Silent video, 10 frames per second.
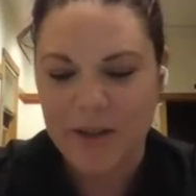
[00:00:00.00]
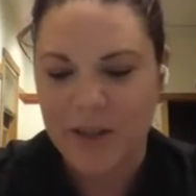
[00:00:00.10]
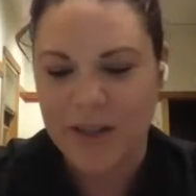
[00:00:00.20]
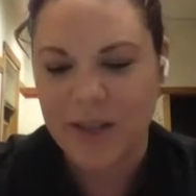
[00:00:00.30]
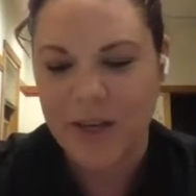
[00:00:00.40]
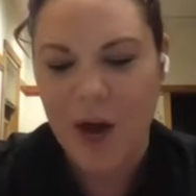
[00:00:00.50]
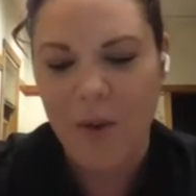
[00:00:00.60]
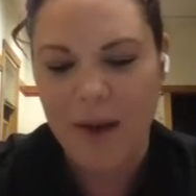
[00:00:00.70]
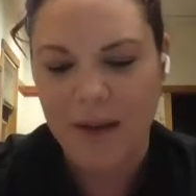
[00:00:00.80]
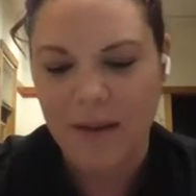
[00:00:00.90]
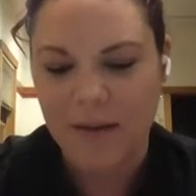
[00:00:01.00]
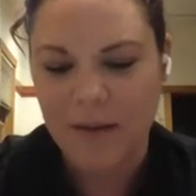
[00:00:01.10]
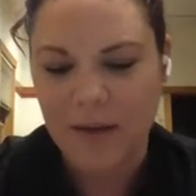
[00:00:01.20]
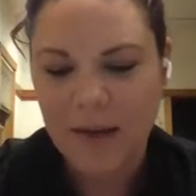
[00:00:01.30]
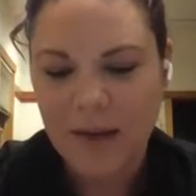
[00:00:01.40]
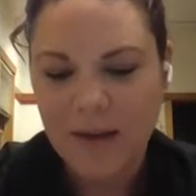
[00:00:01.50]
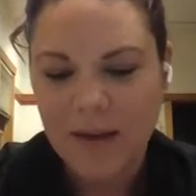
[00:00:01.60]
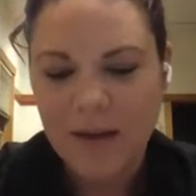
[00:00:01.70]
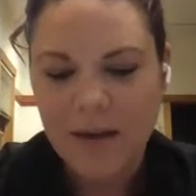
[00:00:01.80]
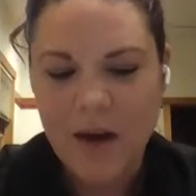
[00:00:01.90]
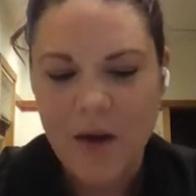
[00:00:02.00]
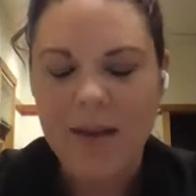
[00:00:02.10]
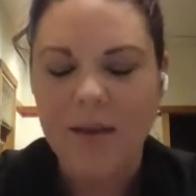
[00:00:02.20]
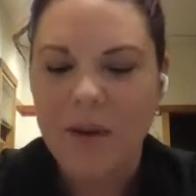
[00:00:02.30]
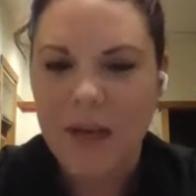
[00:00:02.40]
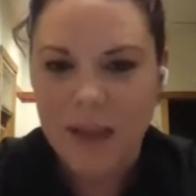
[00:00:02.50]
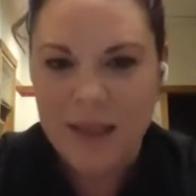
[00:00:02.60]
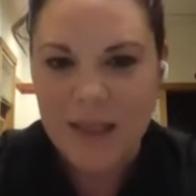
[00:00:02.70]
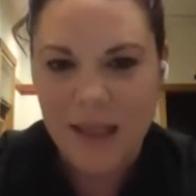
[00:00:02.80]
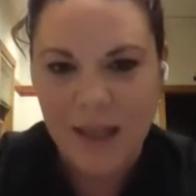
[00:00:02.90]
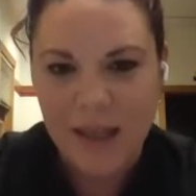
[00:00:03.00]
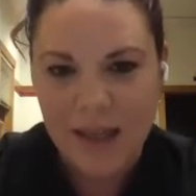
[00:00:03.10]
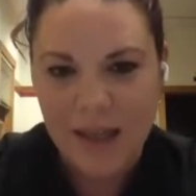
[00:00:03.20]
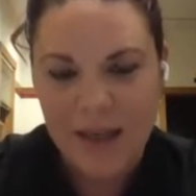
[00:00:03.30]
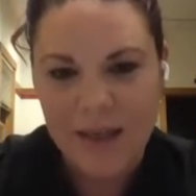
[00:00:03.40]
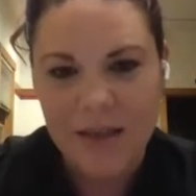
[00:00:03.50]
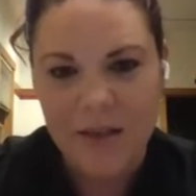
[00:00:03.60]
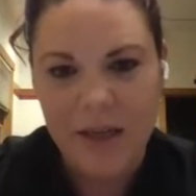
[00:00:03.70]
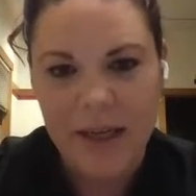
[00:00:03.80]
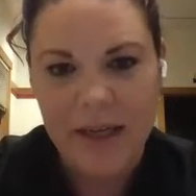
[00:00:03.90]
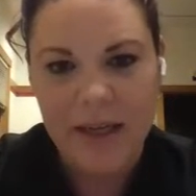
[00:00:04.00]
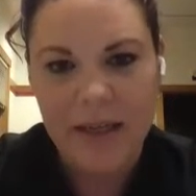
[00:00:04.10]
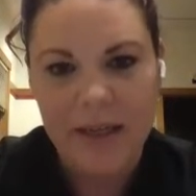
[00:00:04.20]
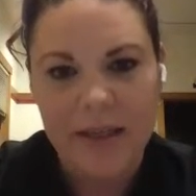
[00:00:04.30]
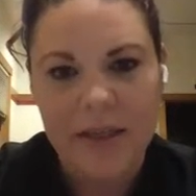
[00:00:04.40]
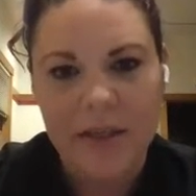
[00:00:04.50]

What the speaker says: Just knowing that realistically the industry is